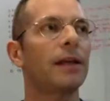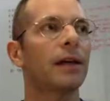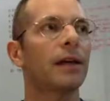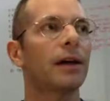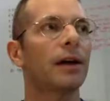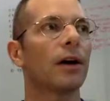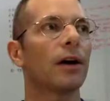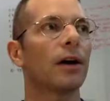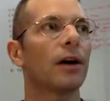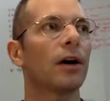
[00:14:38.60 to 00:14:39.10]

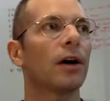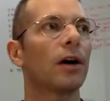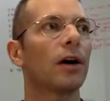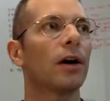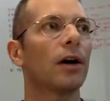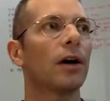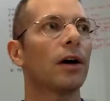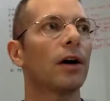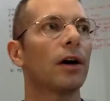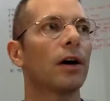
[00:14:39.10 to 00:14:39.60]

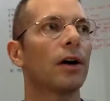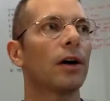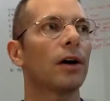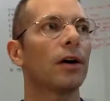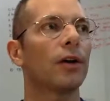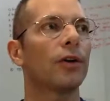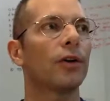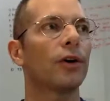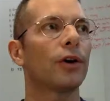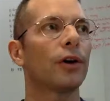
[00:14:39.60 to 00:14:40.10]

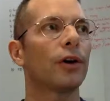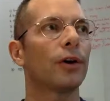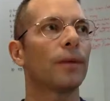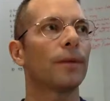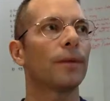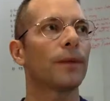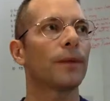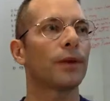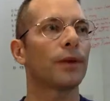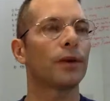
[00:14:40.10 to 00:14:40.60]

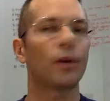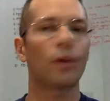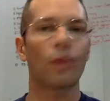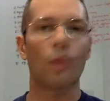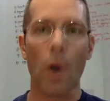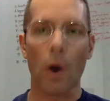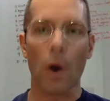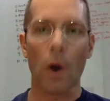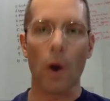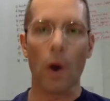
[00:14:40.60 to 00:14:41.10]
the
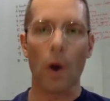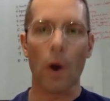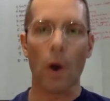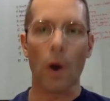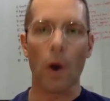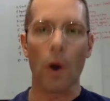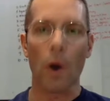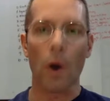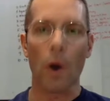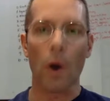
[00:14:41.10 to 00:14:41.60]
words
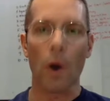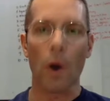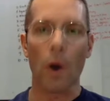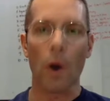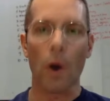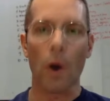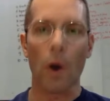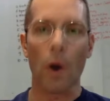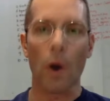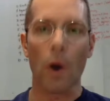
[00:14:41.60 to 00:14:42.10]
used to
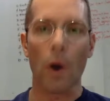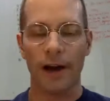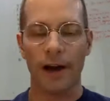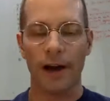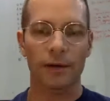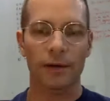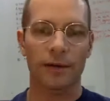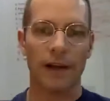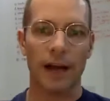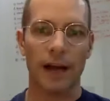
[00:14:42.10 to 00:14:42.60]
define
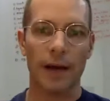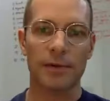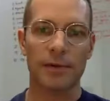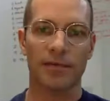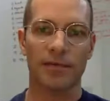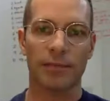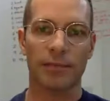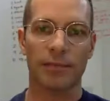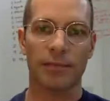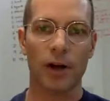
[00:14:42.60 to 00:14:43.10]
the types
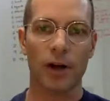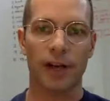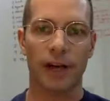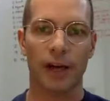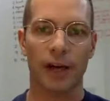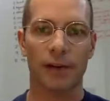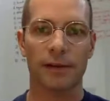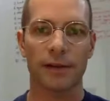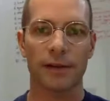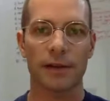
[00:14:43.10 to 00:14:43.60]
of
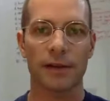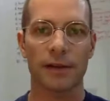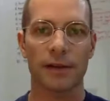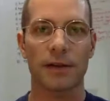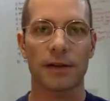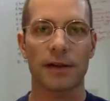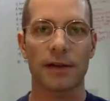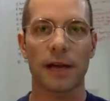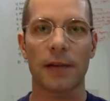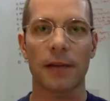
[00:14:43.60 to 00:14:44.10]
projects is the
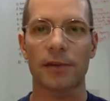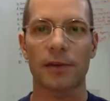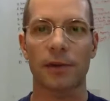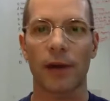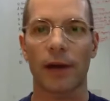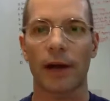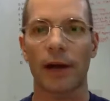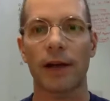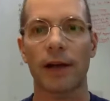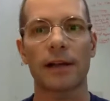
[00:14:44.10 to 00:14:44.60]
same. So
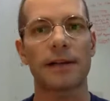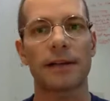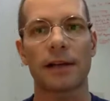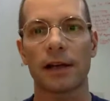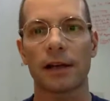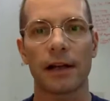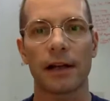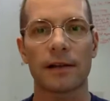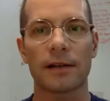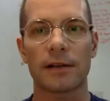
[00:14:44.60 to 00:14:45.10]
like,
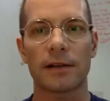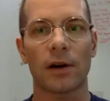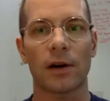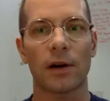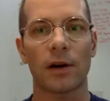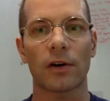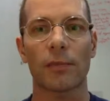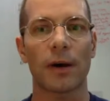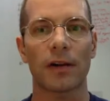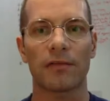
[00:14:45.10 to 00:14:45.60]
let's talk
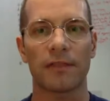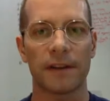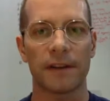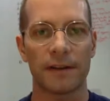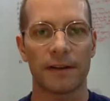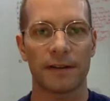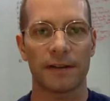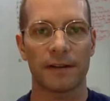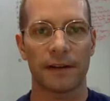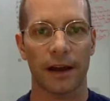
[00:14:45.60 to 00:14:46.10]
about
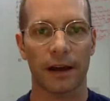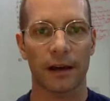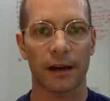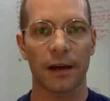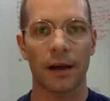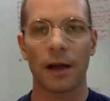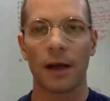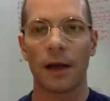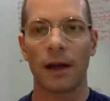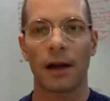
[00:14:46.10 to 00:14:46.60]
fintech,
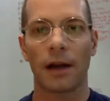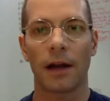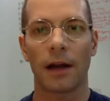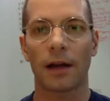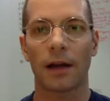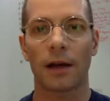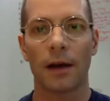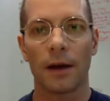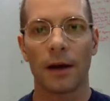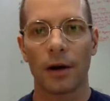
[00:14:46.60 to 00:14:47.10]
like,
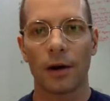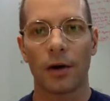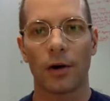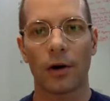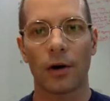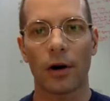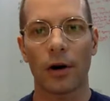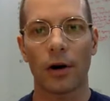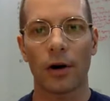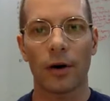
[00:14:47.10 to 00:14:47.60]

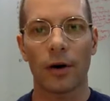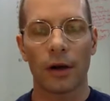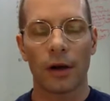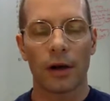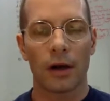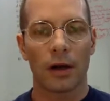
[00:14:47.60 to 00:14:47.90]
or